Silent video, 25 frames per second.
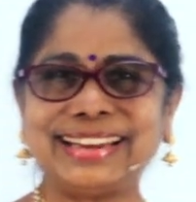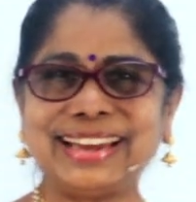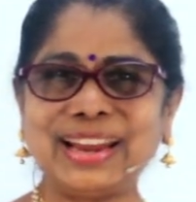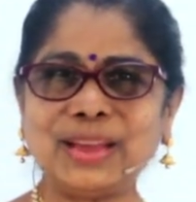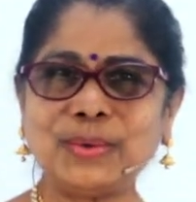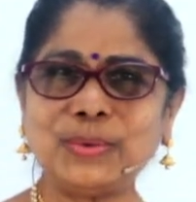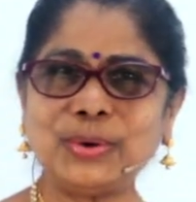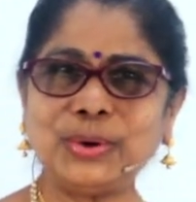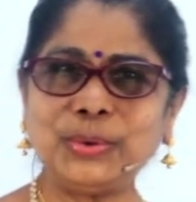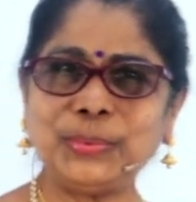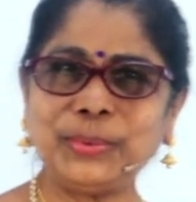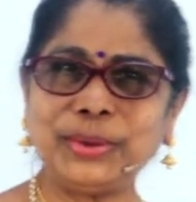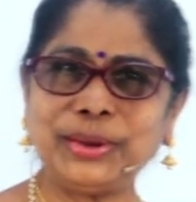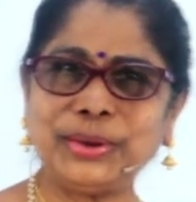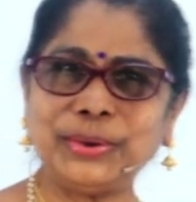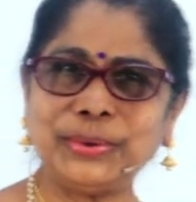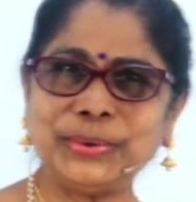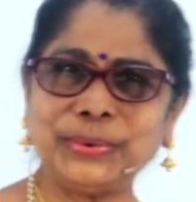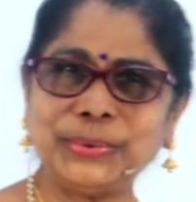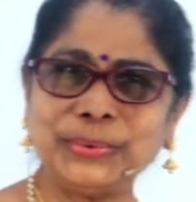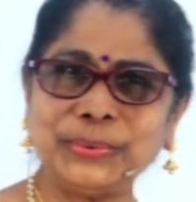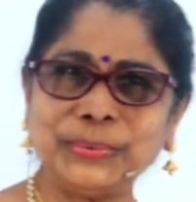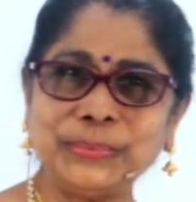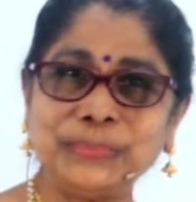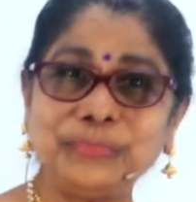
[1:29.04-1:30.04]
Now what do we
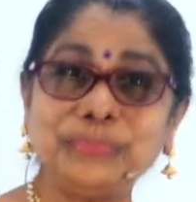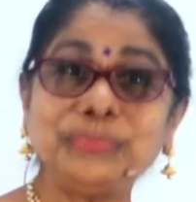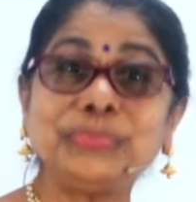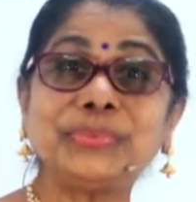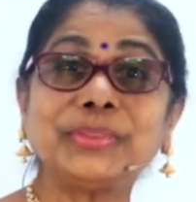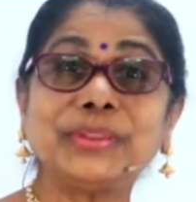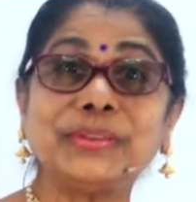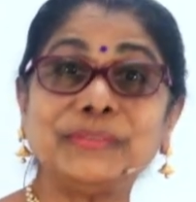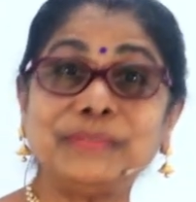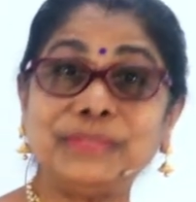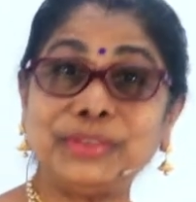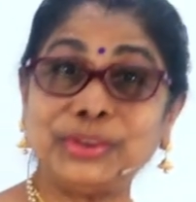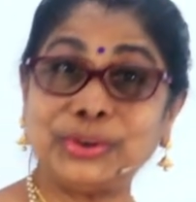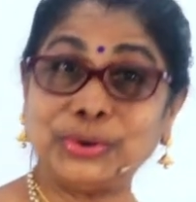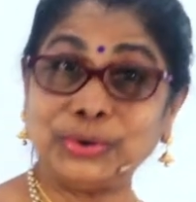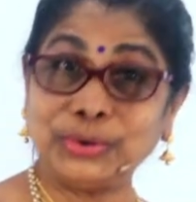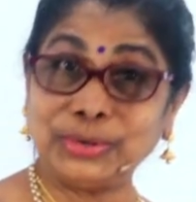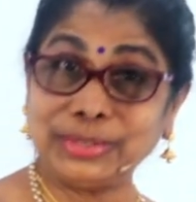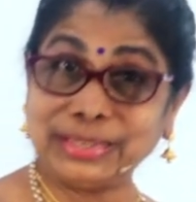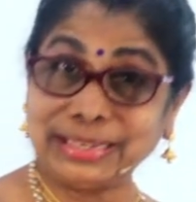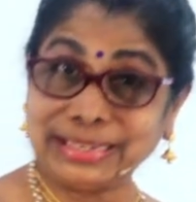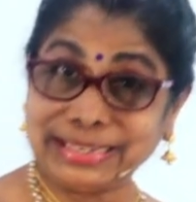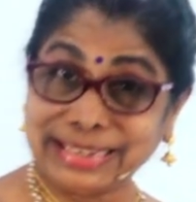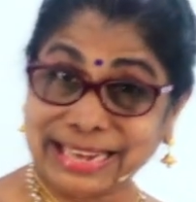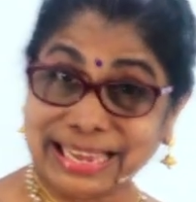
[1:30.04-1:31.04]
do? We go
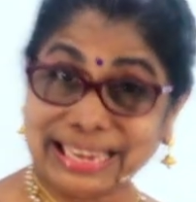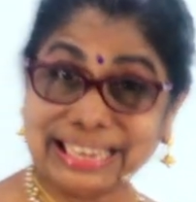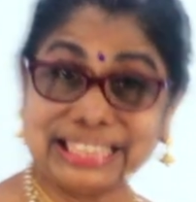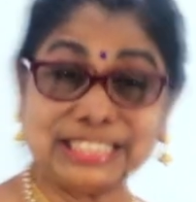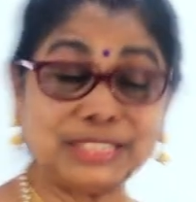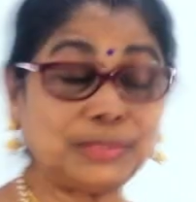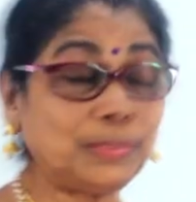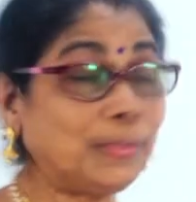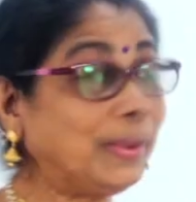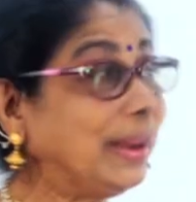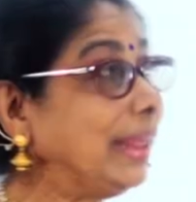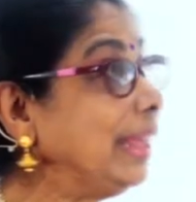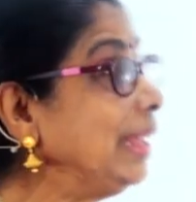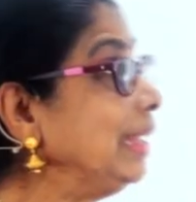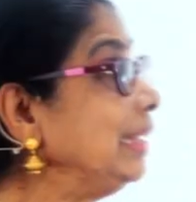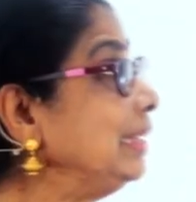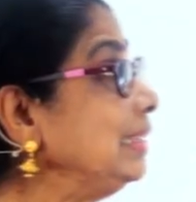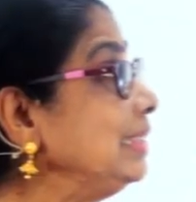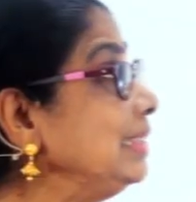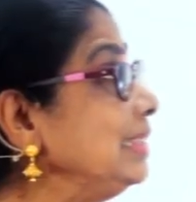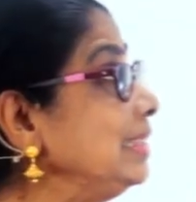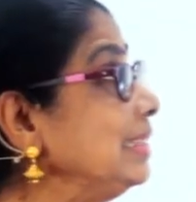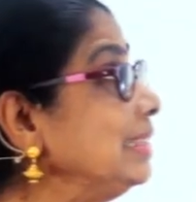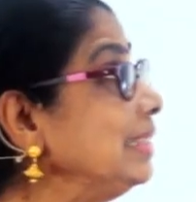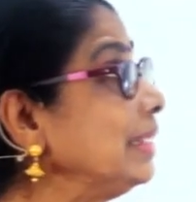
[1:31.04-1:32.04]
to the tenth place.